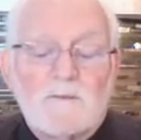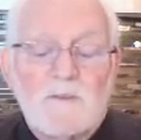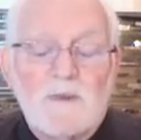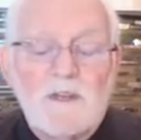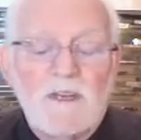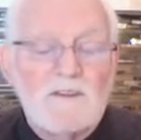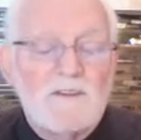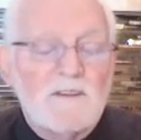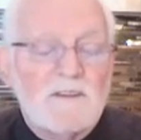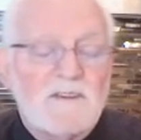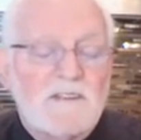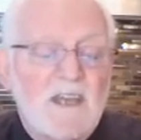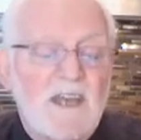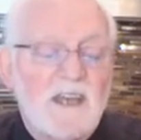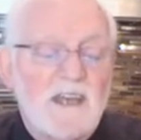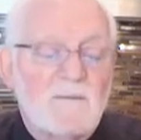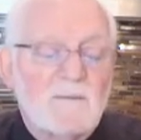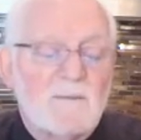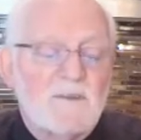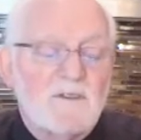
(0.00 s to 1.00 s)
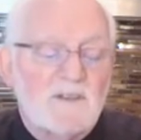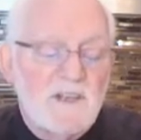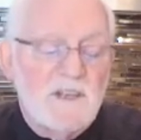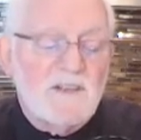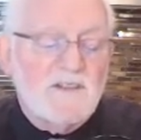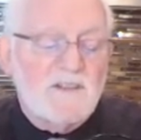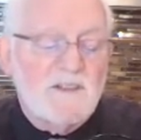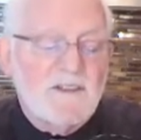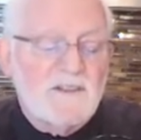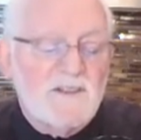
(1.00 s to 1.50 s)
being the same
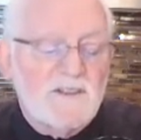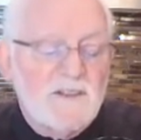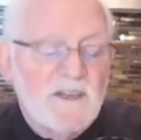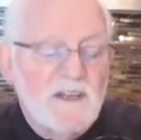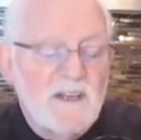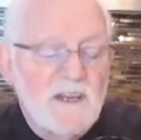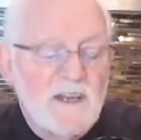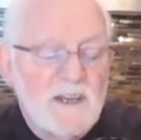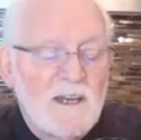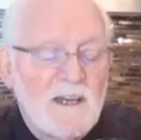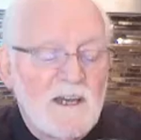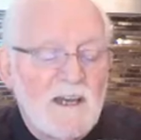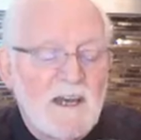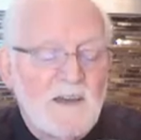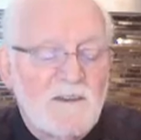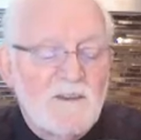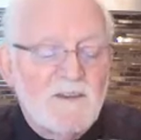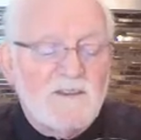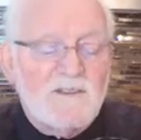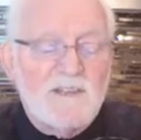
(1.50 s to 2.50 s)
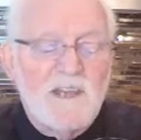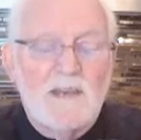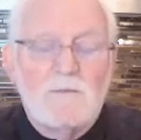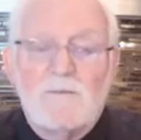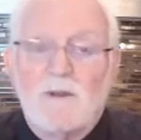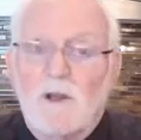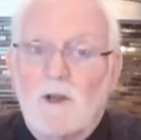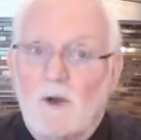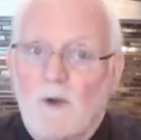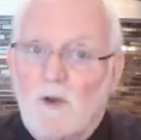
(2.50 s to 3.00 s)
Jesus and the same
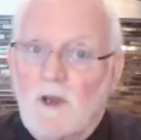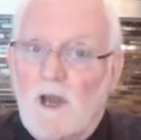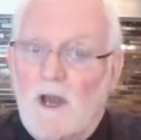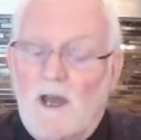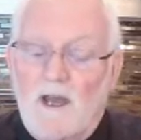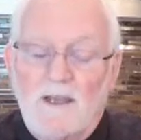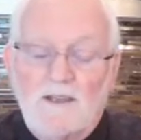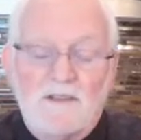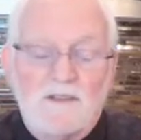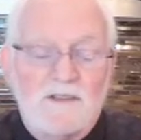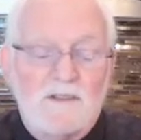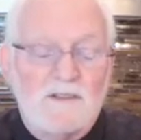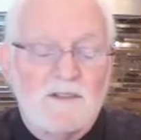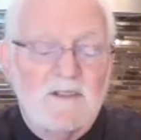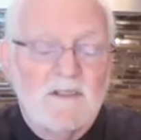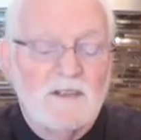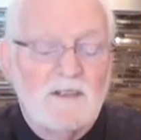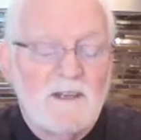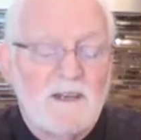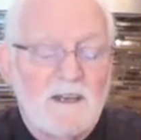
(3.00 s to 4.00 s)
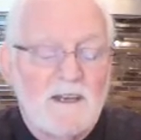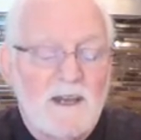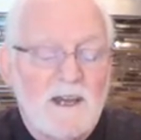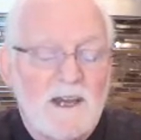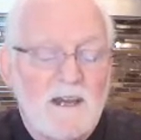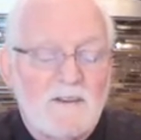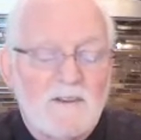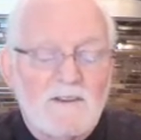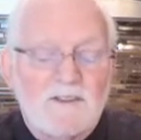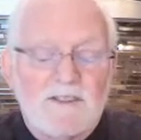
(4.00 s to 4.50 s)
Logos
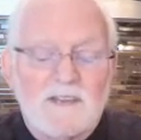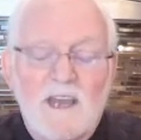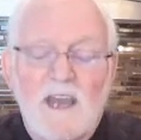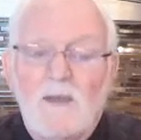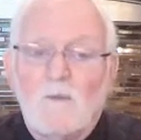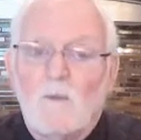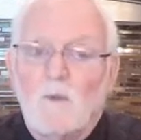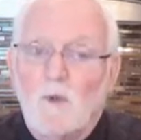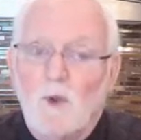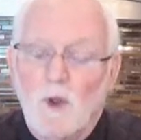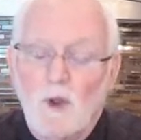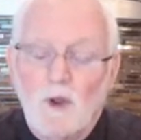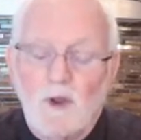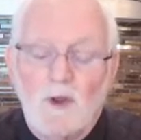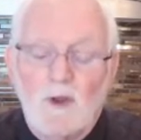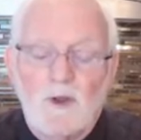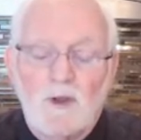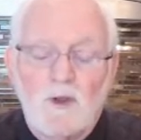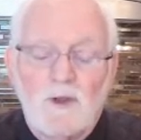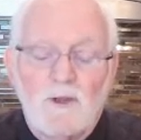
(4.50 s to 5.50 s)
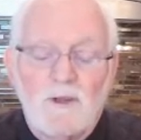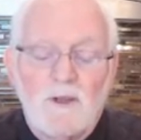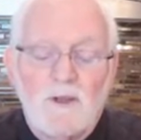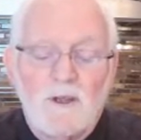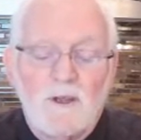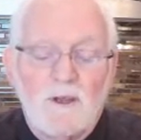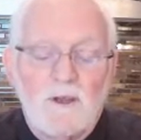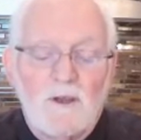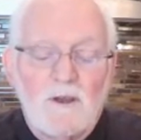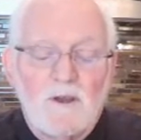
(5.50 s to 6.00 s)
and the same Word,
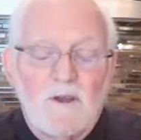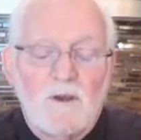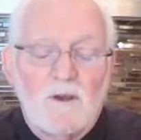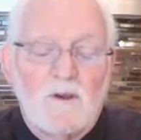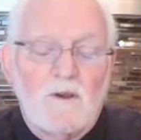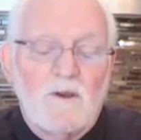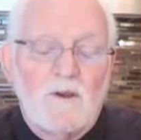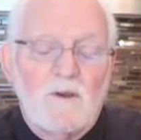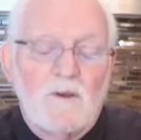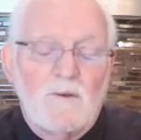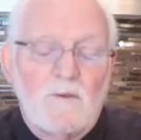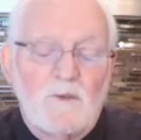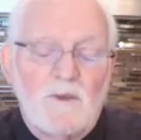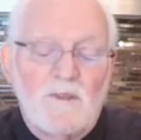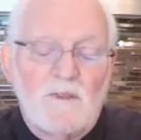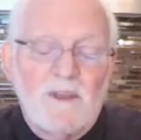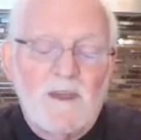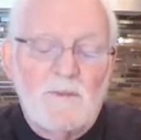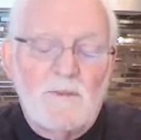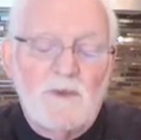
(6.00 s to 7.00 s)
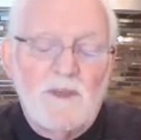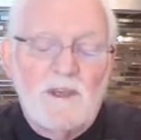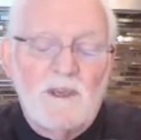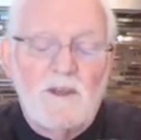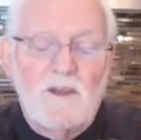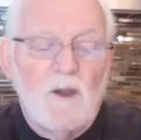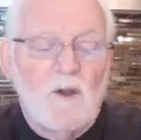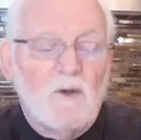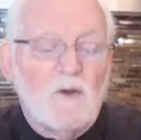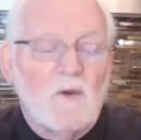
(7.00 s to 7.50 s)
with there being
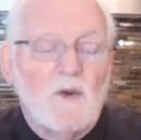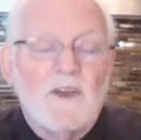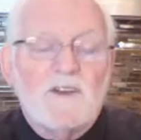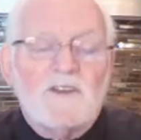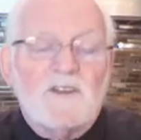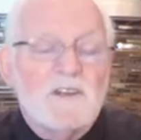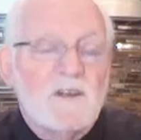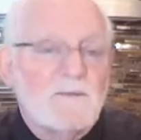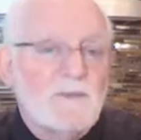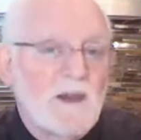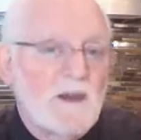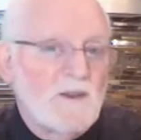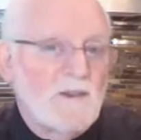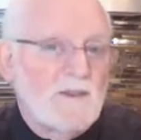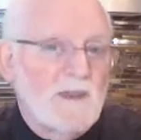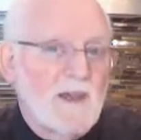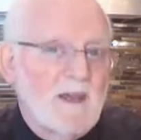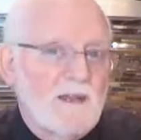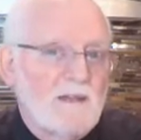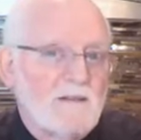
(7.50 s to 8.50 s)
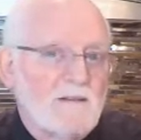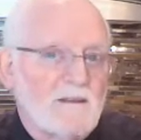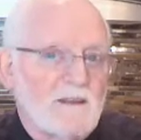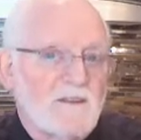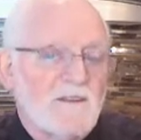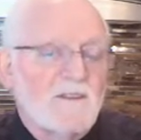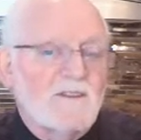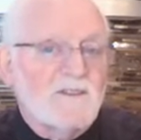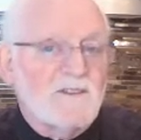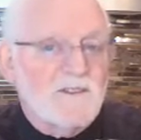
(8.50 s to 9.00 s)
no question about that.
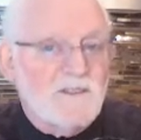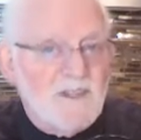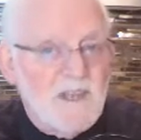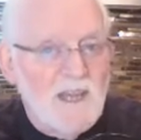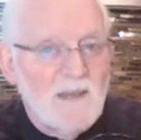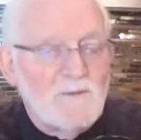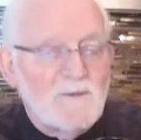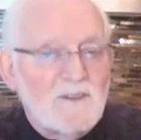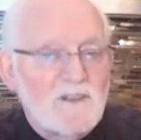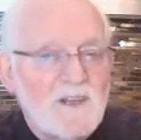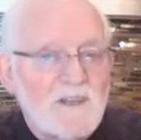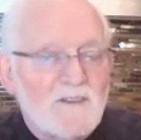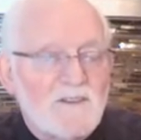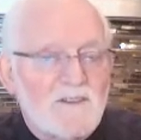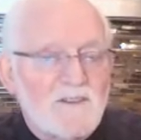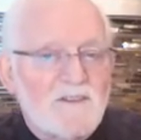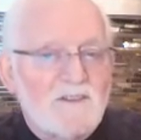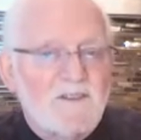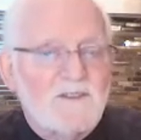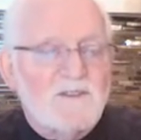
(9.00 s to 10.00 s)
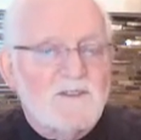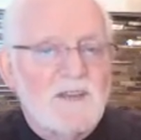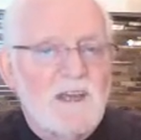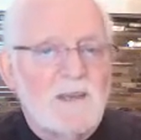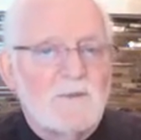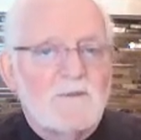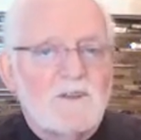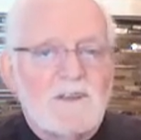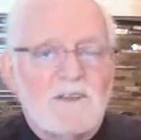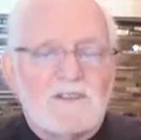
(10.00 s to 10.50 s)
It is the same Jesus, the
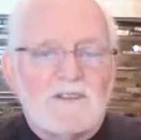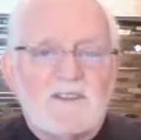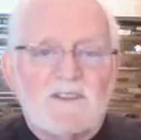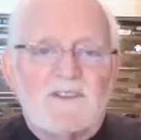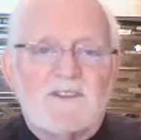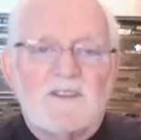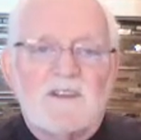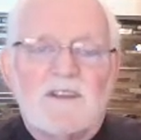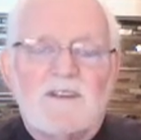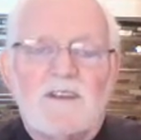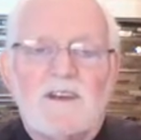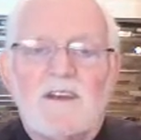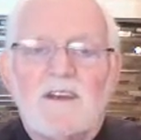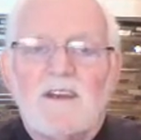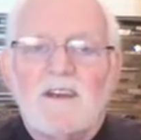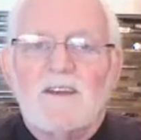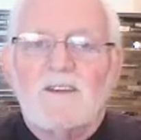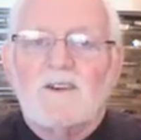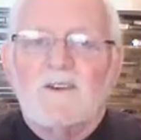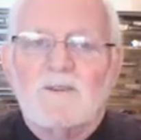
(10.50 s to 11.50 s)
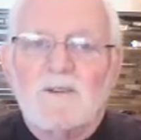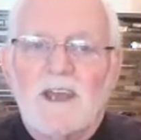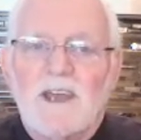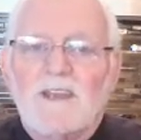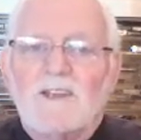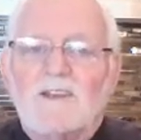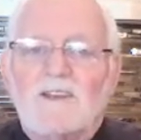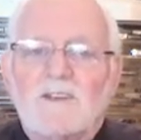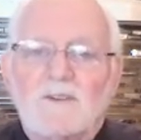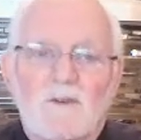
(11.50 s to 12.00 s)
same Jesus in
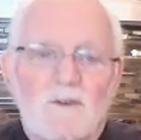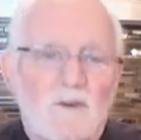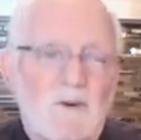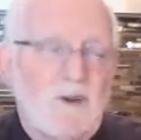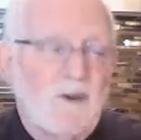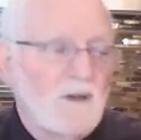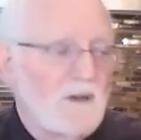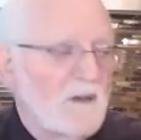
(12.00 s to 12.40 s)
creation or